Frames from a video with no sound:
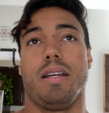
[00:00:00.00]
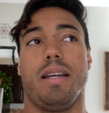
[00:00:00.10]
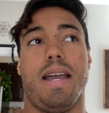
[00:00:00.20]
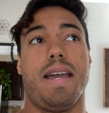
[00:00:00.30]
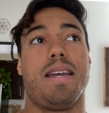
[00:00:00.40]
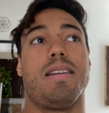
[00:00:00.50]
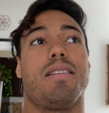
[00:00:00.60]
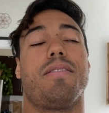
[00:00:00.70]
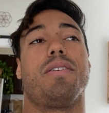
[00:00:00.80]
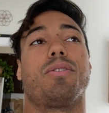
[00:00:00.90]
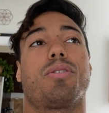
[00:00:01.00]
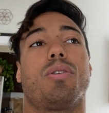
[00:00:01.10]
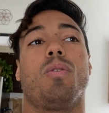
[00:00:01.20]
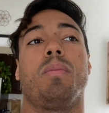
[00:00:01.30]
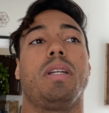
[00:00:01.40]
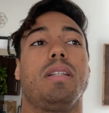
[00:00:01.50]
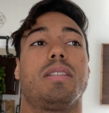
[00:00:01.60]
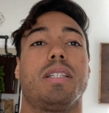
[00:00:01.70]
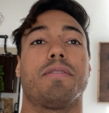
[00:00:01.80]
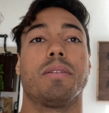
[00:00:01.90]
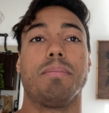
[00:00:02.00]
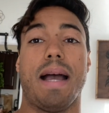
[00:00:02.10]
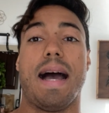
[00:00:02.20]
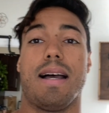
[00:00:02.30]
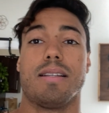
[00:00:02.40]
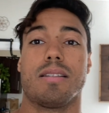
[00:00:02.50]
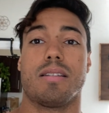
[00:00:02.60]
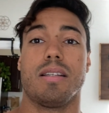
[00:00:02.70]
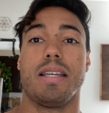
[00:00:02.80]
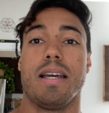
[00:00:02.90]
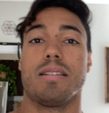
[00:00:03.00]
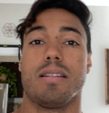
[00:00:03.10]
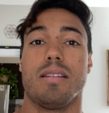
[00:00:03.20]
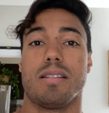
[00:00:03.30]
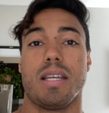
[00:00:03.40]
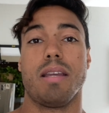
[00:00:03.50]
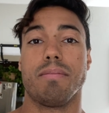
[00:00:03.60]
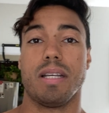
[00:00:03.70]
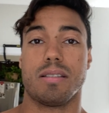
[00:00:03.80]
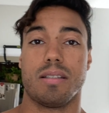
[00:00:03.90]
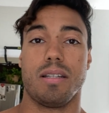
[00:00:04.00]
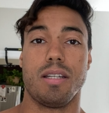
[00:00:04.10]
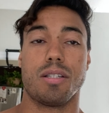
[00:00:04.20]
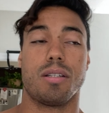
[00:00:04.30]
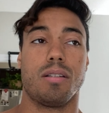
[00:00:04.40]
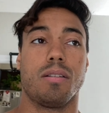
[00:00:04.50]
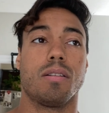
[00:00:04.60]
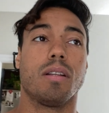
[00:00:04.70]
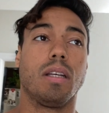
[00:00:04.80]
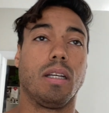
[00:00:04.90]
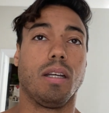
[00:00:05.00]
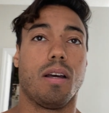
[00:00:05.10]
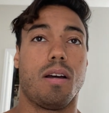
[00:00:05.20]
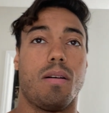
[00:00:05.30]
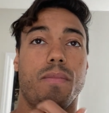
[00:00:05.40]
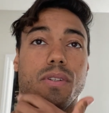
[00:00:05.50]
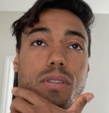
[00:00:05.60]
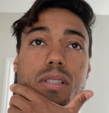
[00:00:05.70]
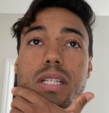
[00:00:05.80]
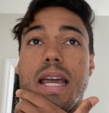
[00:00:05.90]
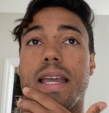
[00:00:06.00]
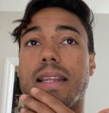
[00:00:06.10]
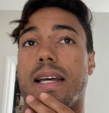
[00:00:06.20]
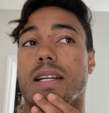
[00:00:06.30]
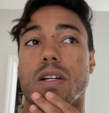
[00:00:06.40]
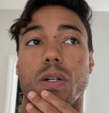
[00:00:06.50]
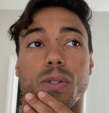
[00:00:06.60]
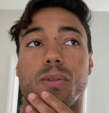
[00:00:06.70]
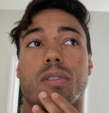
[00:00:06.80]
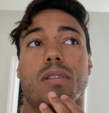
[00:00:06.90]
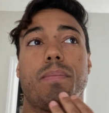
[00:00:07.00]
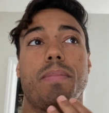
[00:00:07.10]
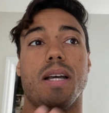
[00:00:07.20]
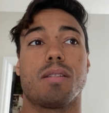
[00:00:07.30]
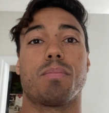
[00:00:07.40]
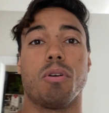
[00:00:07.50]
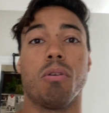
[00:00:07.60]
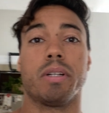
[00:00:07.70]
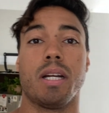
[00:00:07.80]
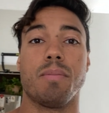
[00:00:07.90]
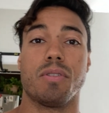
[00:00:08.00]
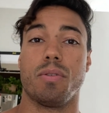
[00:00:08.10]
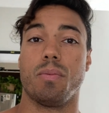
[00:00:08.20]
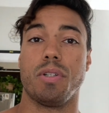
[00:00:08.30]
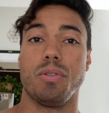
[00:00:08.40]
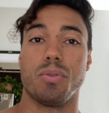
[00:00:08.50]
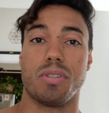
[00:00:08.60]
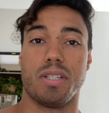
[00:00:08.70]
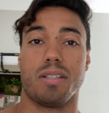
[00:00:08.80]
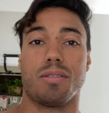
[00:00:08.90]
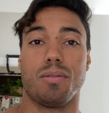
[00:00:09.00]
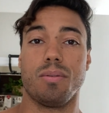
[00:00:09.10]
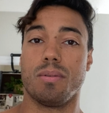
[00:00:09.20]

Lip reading: And there's so many different paths to get to the same destination. There's a saying that goes, the best program is the one you stick to.